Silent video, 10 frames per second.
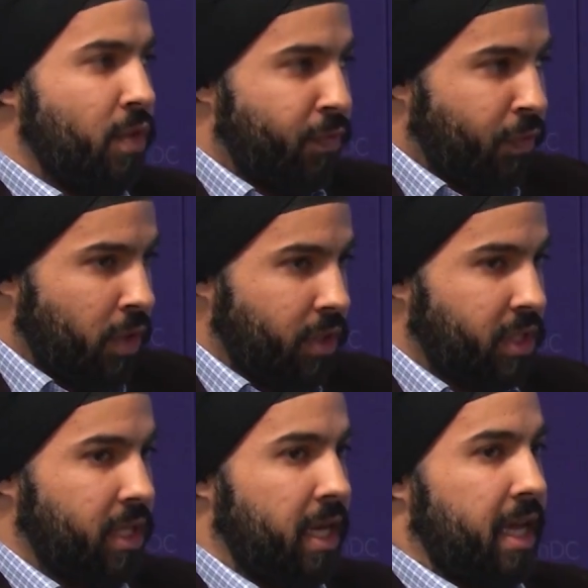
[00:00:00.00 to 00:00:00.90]

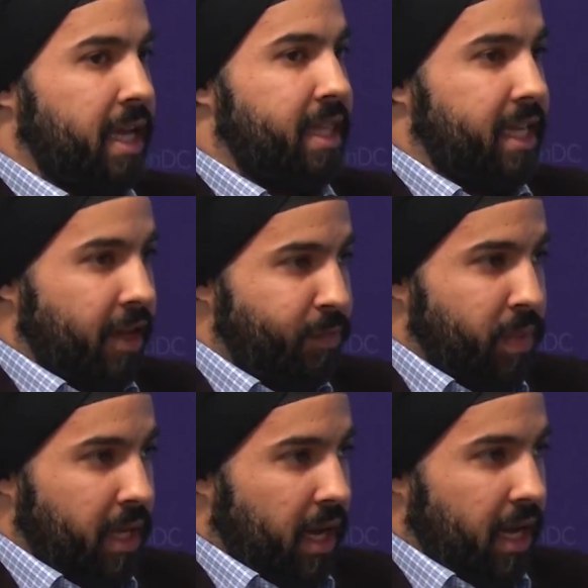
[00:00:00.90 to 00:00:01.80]
First, the
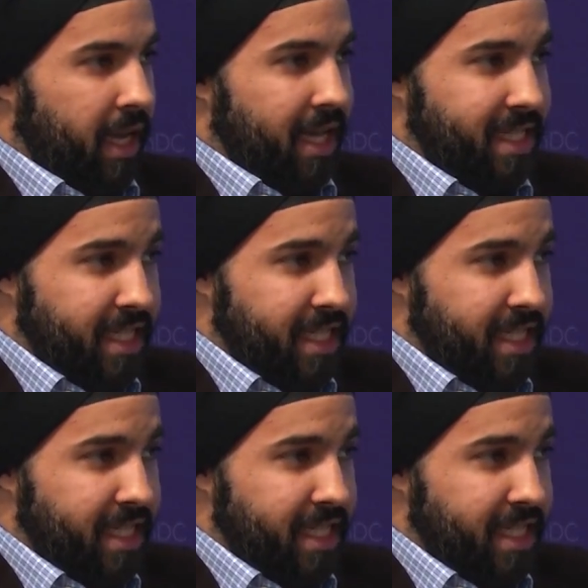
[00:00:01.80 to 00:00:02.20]
FBI has